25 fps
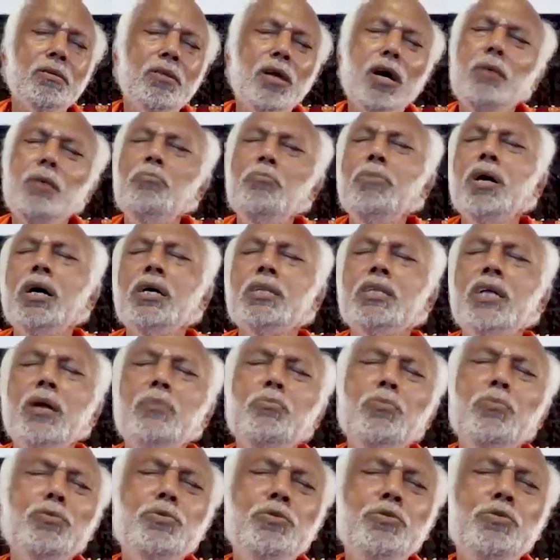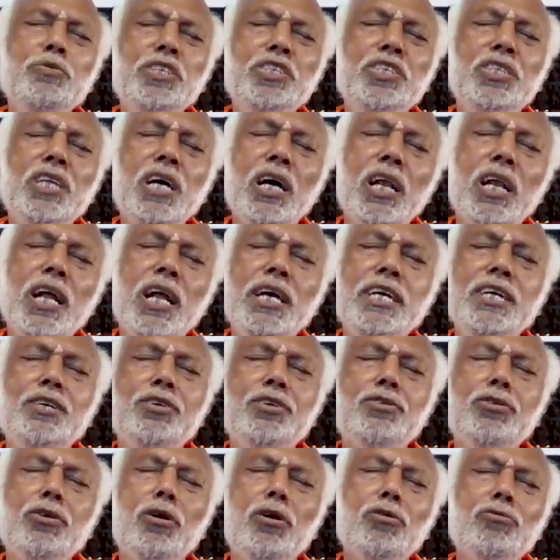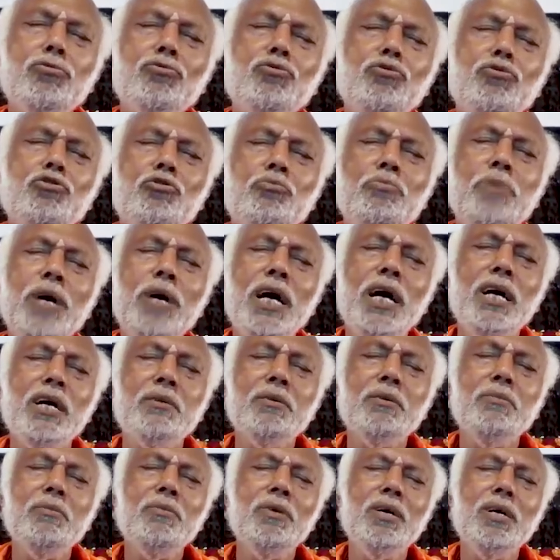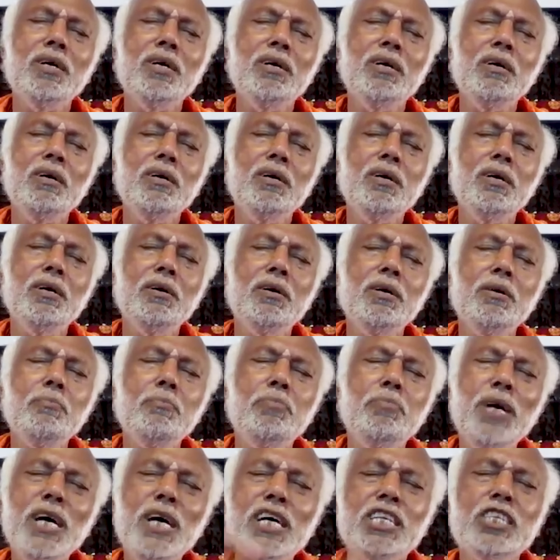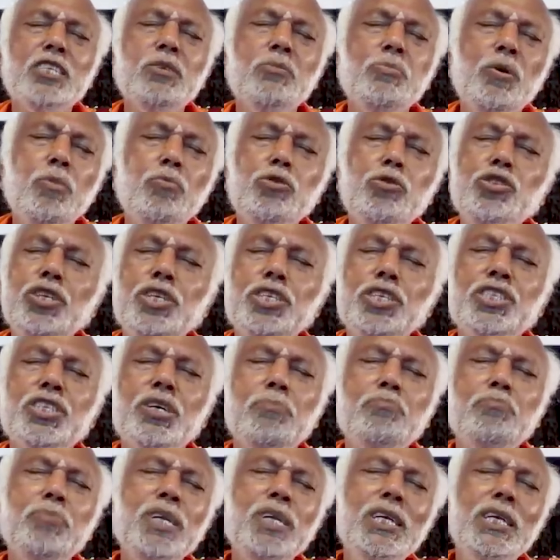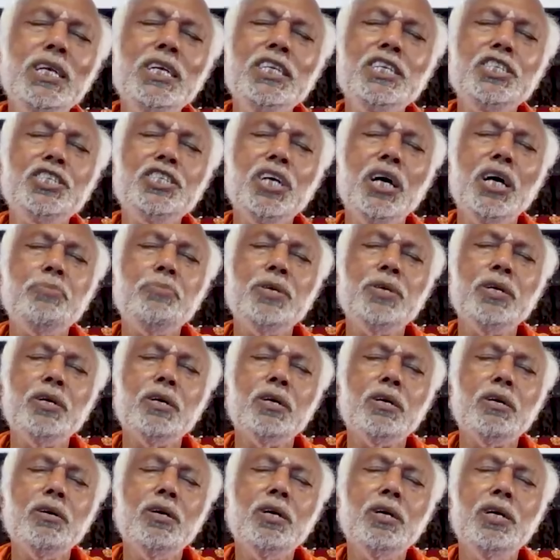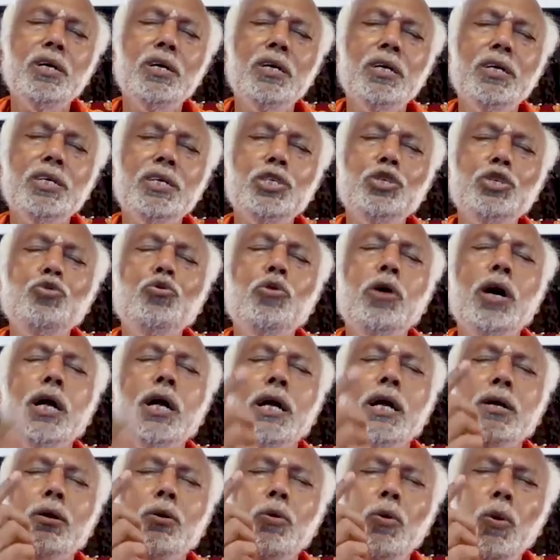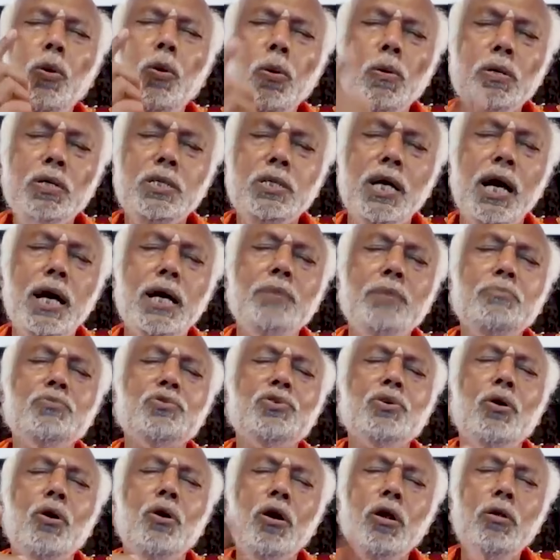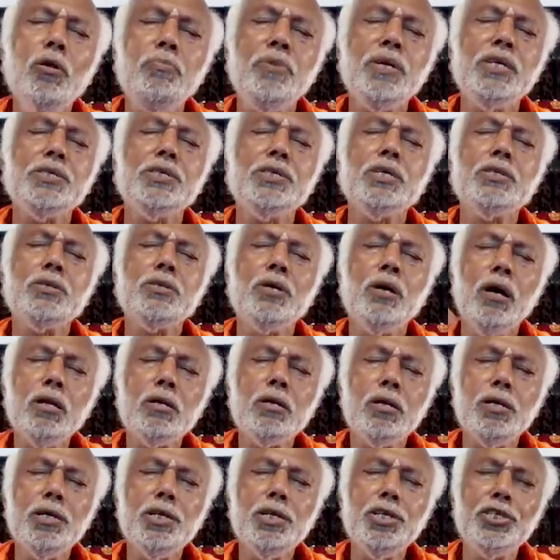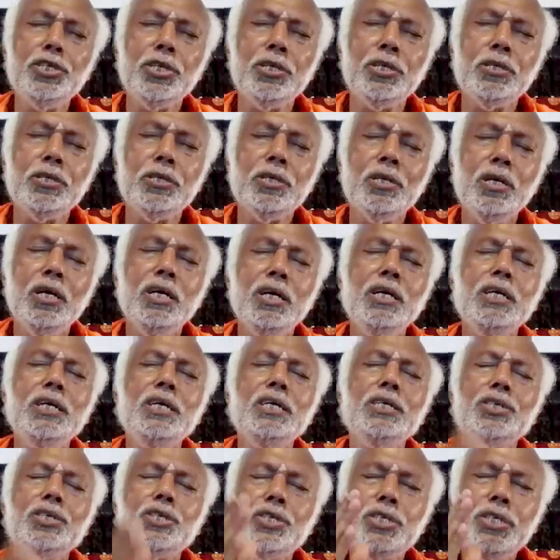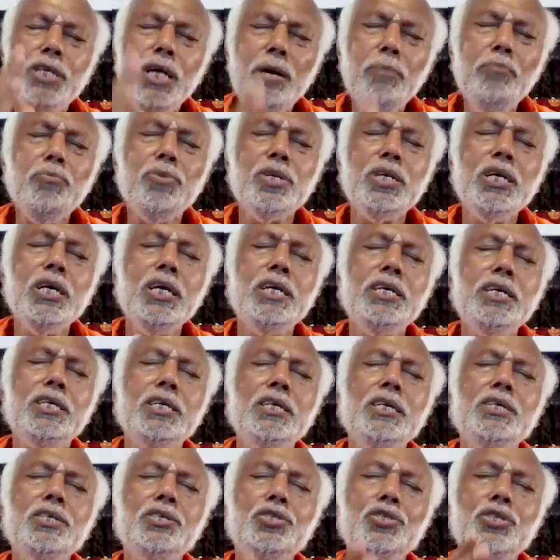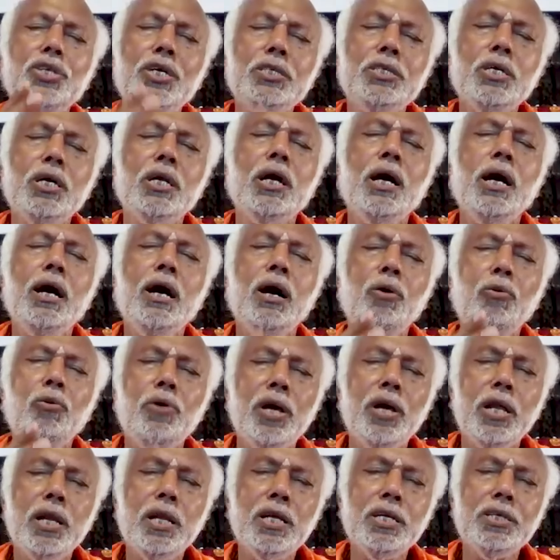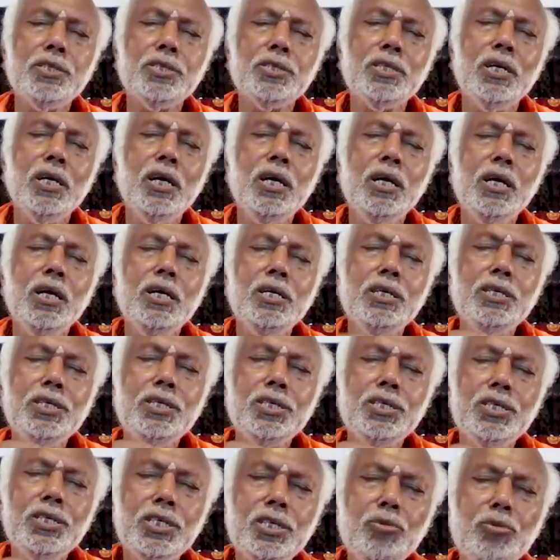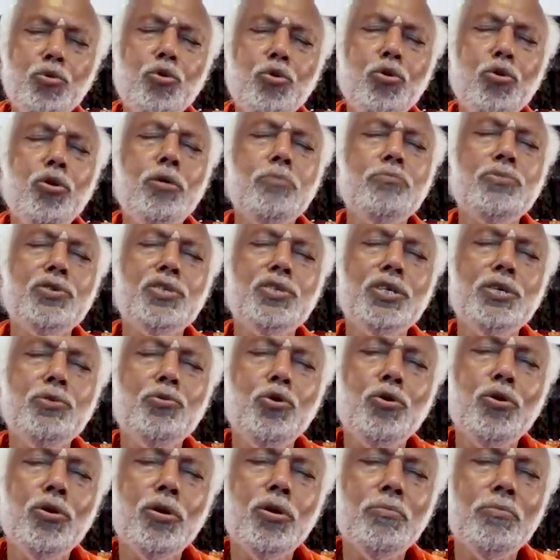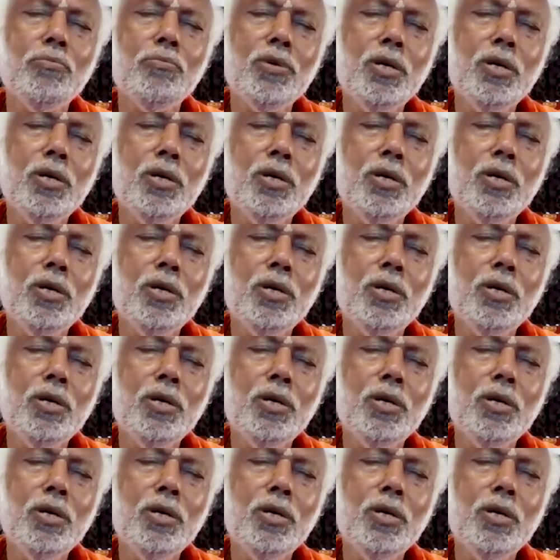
Dharma dharma vivarjita. Right, wrong, good, bad. Pairs of opposites completely disappear. You are at all times, all places, all conditions. Same reality, chetana, awareness. Shivoham Shivoham.